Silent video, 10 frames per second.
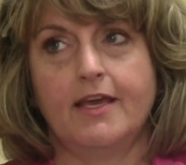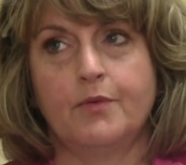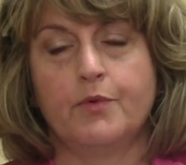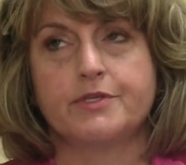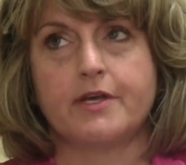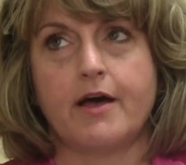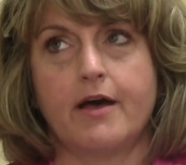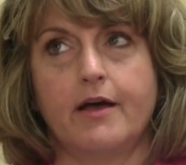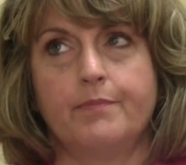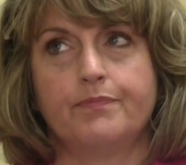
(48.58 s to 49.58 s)
it was
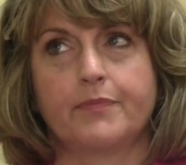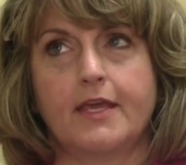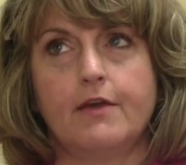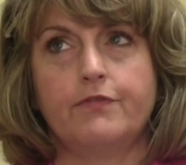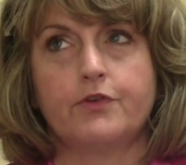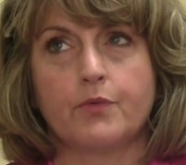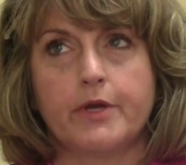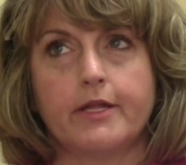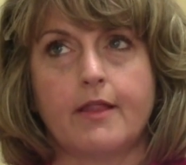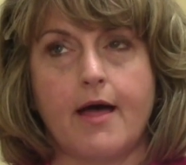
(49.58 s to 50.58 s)
a gift to
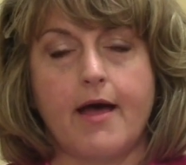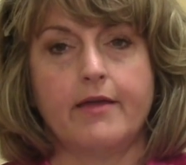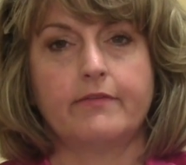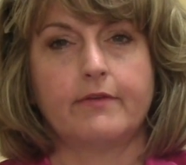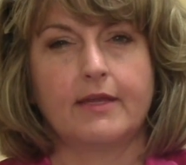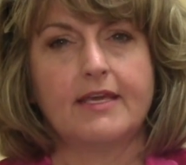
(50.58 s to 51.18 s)
realize,